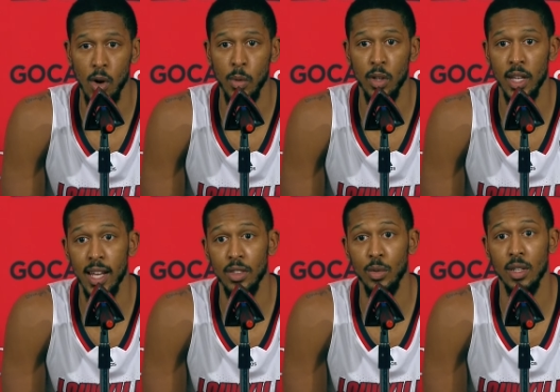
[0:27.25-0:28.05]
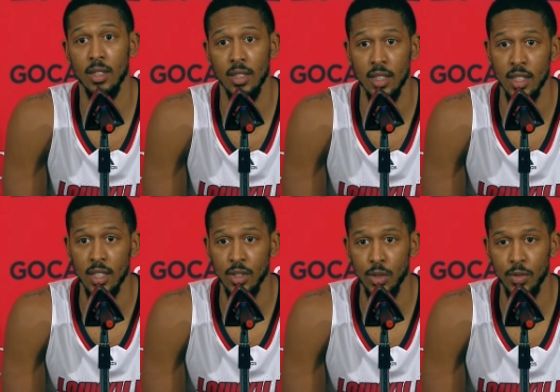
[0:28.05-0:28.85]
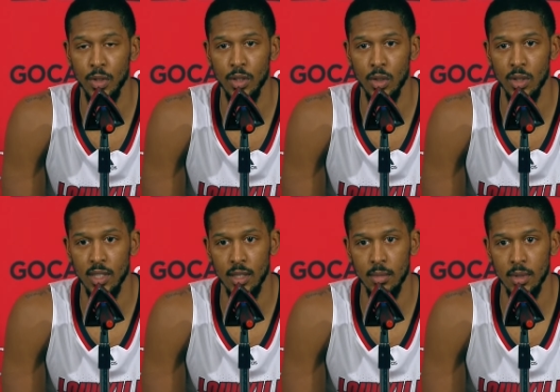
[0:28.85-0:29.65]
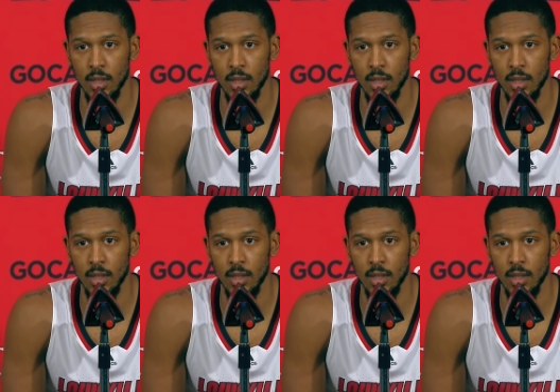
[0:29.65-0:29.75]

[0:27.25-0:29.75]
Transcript: we only had three free throw attempts.